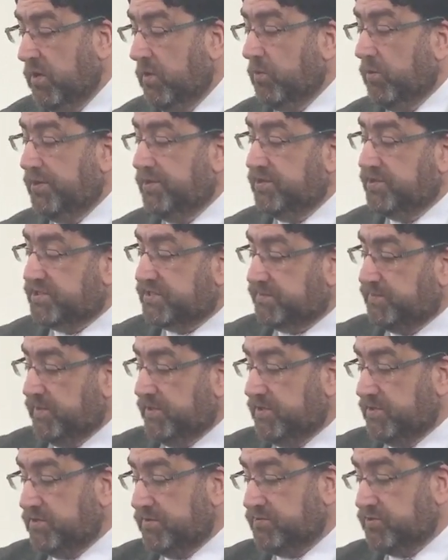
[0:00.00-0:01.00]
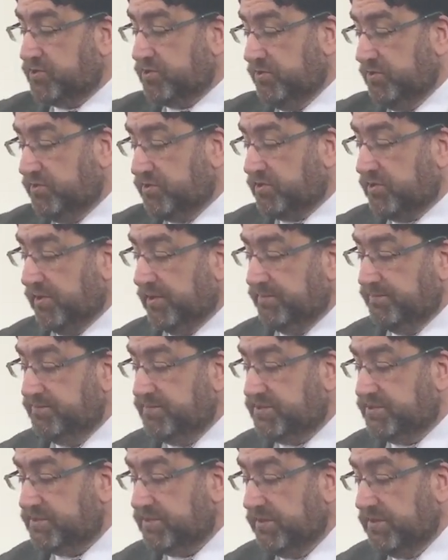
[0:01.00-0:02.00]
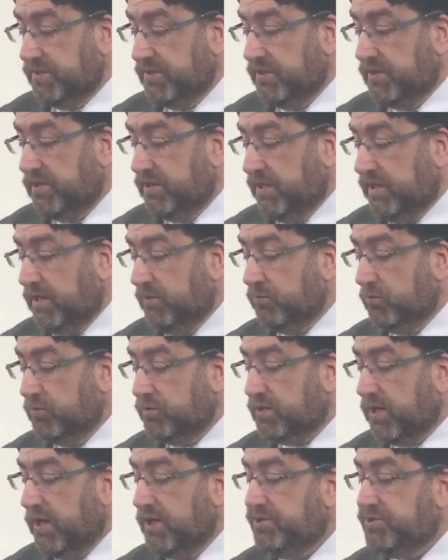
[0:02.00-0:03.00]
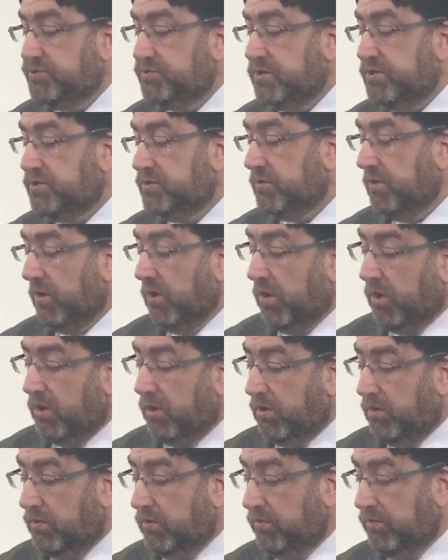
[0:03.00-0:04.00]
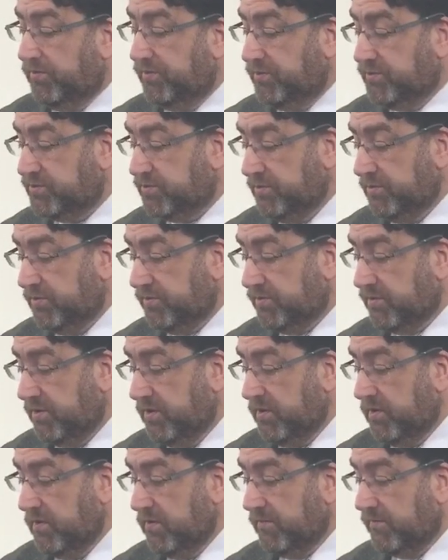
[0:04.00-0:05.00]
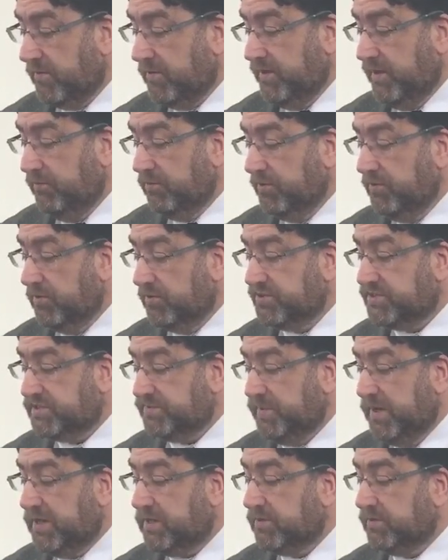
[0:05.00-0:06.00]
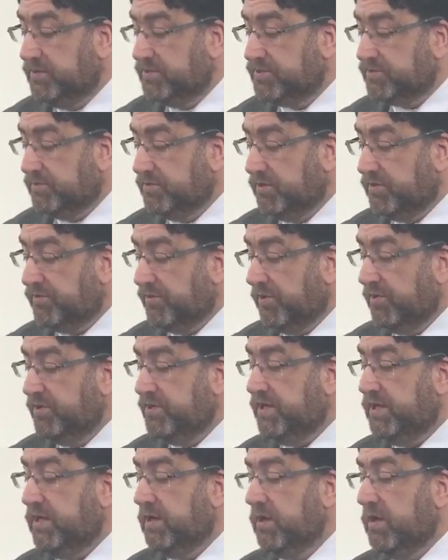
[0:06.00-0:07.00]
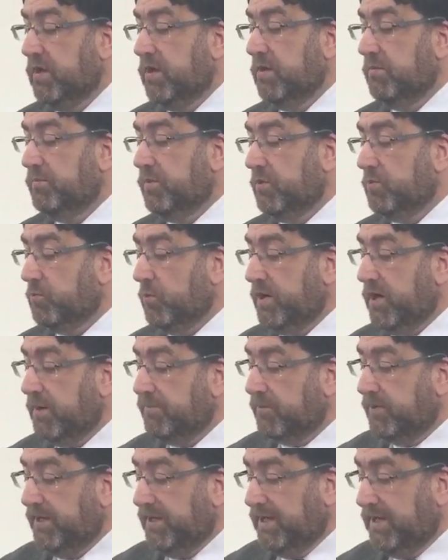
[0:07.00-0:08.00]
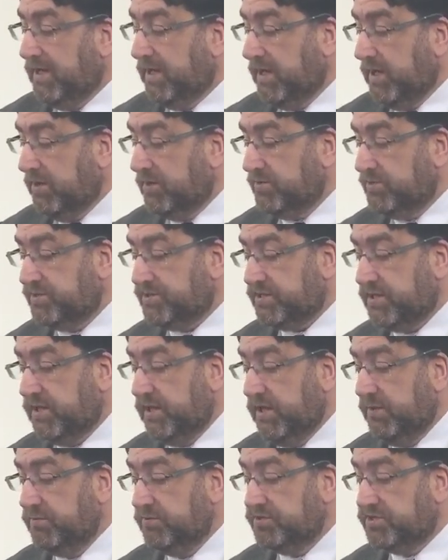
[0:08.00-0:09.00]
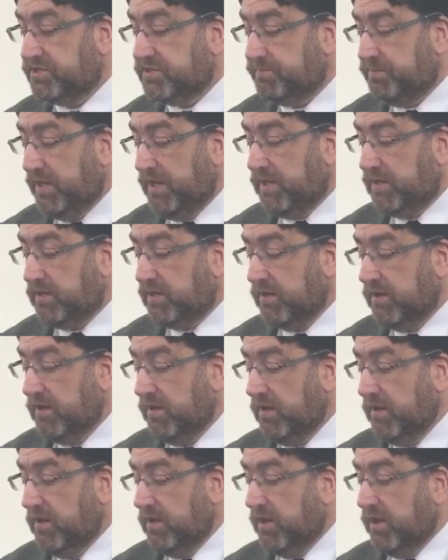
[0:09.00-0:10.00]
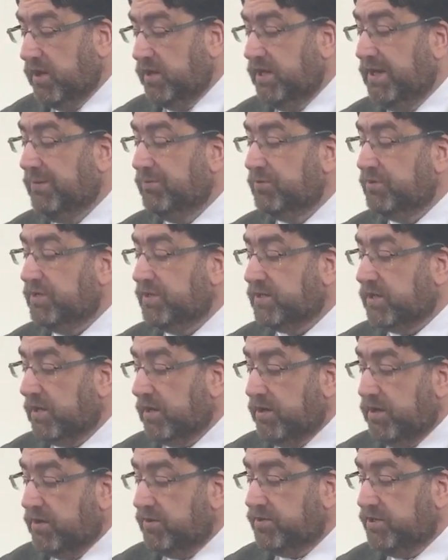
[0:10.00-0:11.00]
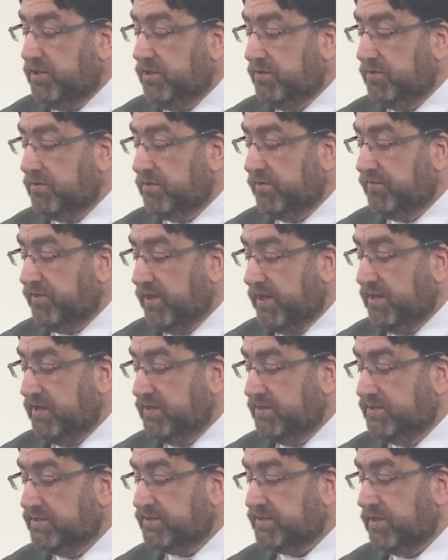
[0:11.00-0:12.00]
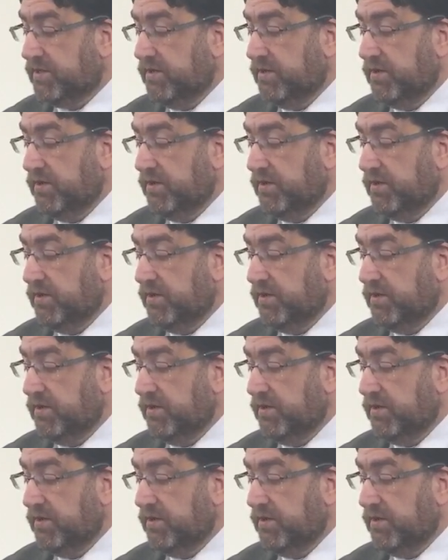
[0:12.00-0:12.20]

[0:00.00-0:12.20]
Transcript: When the Spirit of truth comes, He will guide you into all the truth, for He will not speak on His own authority, but whatever He hears, He will speak, and He will declare to you the things